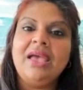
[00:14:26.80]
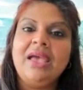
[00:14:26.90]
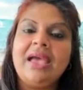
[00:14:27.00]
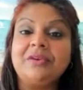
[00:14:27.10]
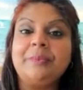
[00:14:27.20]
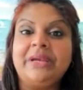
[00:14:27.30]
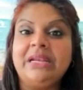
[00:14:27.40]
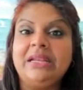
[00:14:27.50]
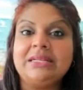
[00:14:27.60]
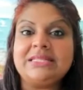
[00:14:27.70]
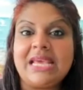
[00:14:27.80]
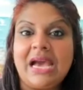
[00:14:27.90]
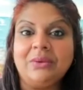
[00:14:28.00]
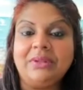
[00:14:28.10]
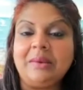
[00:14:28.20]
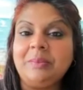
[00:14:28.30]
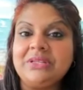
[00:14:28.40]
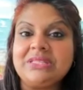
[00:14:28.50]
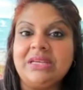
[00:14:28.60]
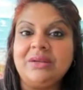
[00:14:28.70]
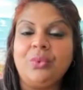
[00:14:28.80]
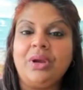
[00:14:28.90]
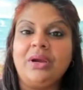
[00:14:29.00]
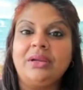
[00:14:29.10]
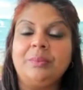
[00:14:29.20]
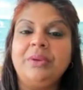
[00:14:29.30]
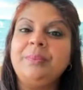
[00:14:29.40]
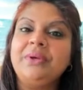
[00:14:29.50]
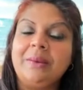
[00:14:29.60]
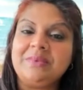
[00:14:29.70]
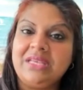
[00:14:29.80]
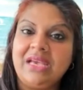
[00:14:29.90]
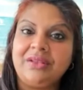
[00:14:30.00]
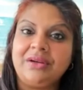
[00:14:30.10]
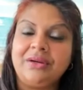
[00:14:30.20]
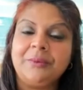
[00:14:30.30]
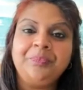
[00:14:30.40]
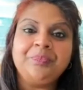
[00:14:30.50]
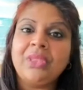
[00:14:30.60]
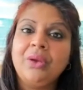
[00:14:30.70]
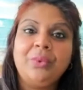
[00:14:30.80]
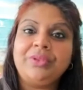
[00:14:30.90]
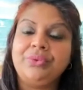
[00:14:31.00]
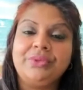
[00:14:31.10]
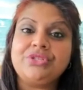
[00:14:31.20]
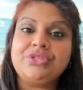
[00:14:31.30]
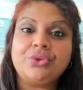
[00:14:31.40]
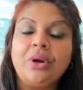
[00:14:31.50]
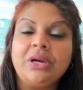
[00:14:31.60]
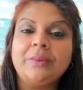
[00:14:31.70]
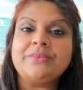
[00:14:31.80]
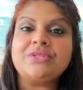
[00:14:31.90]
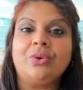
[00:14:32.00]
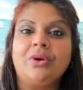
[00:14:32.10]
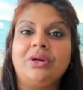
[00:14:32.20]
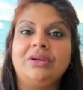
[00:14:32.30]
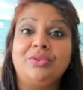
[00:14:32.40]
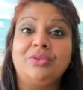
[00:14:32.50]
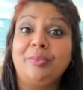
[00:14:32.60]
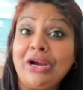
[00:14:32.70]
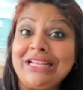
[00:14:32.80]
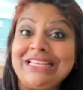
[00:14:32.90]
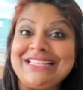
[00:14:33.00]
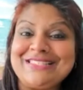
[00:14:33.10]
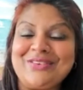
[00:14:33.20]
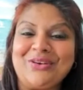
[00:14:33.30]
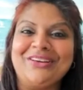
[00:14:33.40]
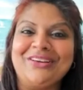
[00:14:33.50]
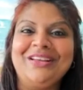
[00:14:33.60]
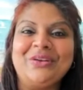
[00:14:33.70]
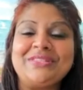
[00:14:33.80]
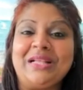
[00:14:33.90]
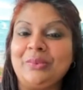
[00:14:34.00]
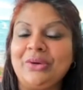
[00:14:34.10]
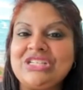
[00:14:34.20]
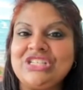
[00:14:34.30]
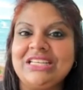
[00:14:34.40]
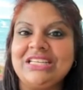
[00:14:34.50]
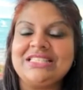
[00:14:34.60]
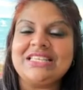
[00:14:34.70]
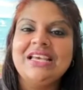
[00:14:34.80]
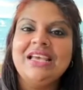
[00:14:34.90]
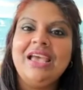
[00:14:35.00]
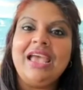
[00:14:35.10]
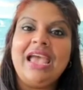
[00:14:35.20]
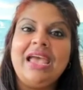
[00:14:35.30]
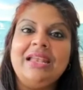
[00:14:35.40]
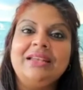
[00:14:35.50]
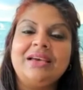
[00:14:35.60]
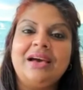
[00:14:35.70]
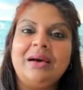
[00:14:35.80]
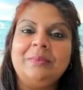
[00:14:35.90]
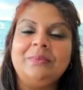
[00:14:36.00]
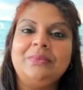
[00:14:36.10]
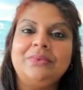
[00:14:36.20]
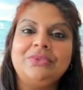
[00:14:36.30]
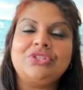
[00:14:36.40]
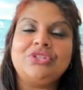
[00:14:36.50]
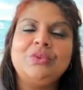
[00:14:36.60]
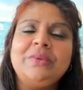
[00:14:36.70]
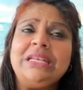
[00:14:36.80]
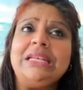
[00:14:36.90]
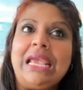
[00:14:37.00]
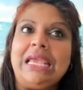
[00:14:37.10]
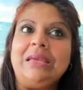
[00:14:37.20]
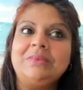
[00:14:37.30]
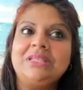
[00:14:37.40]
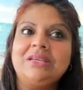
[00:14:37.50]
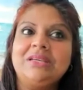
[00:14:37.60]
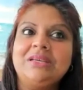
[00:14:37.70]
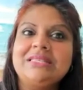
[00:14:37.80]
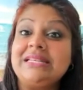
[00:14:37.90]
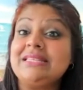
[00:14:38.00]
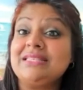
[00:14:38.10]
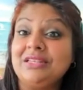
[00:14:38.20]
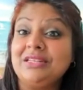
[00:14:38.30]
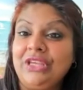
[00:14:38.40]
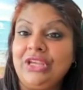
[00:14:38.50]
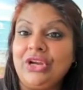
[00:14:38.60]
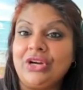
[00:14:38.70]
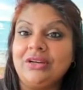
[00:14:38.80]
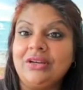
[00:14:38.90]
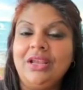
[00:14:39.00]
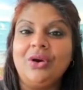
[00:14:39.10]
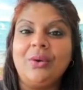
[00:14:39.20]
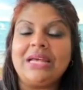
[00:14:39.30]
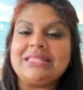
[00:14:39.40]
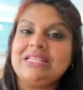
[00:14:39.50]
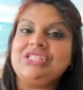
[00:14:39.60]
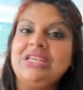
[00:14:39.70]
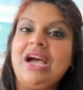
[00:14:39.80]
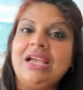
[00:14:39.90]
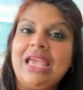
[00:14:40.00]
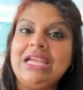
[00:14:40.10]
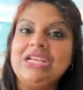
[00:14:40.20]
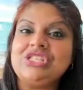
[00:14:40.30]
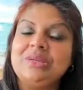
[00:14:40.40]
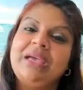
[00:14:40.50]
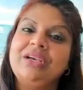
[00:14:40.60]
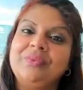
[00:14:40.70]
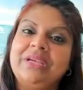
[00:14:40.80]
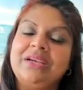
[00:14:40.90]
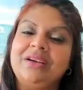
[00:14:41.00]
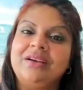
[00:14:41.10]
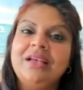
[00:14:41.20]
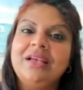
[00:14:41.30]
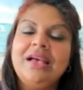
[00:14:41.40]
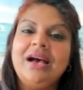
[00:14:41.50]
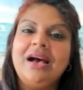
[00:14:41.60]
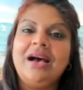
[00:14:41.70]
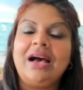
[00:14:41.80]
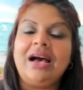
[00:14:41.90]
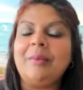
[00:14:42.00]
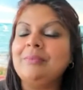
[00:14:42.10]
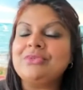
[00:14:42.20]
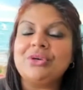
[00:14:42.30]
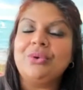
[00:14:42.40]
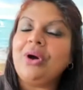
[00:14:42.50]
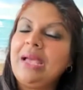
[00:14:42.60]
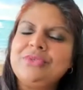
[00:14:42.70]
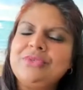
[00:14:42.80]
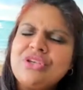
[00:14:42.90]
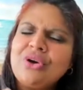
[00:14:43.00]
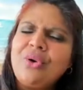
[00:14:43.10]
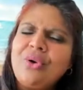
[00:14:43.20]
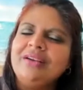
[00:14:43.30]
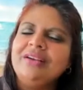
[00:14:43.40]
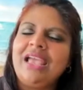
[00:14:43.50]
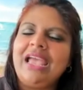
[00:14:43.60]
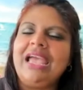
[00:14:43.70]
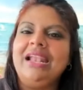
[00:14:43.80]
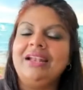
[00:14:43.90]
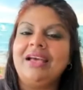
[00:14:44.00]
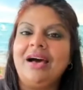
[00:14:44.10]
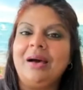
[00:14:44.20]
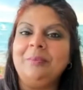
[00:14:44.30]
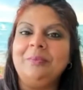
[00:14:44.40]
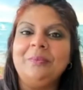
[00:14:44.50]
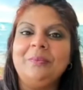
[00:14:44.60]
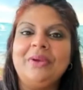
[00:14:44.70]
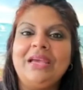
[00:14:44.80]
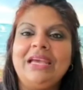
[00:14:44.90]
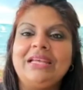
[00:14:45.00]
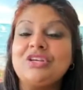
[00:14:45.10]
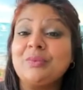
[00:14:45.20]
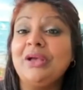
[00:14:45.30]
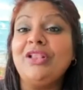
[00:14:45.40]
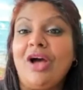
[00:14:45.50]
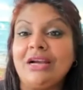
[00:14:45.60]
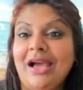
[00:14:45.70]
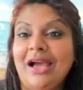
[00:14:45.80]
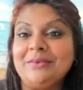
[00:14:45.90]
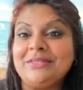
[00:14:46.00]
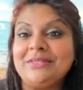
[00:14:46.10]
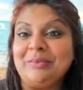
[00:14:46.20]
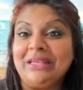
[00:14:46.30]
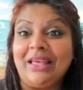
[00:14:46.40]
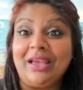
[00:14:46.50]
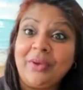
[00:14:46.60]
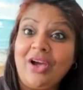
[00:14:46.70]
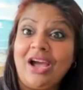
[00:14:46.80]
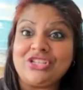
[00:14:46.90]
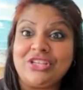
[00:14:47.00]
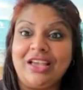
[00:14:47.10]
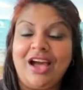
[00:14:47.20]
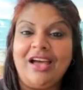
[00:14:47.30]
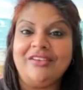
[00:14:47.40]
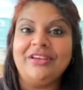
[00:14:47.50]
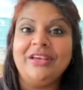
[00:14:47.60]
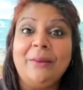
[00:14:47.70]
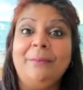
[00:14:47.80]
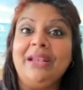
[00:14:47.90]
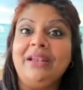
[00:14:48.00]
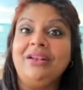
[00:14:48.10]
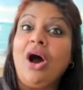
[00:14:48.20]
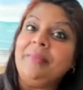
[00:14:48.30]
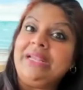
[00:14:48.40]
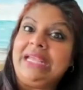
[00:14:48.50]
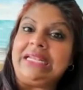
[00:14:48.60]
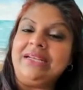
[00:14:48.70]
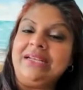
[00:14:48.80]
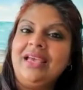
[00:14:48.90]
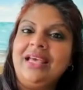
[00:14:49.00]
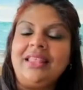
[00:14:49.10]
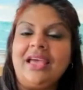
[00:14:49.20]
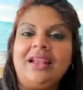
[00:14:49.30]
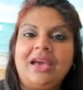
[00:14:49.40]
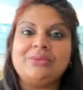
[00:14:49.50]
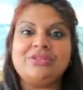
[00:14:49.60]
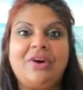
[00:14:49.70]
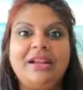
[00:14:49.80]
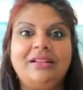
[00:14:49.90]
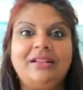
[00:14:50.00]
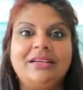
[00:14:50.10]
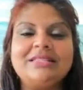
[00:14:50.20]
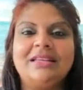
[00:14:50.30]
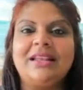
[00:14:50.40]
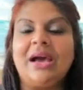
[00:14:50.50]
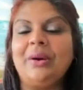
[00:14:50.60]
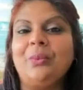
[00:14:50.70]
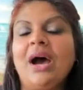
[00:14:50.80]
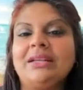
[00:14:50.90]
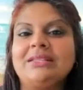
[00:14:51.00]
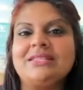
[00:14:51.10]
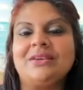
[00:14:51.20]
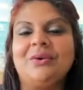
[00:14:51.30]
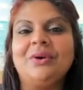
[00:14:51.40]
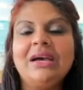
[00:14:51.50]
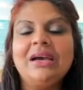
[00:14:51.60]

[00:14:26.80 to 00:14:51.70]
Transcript: ever been in a town like Milton where the people come together, whether through the storms or to the parties or, celebrations. And to be named Citizen of the Year, at such a young age in my career, I'm so honored. And it took me a long time to be like, oh my gosh, like I've been nominated. And then I was a finalist and now I won. So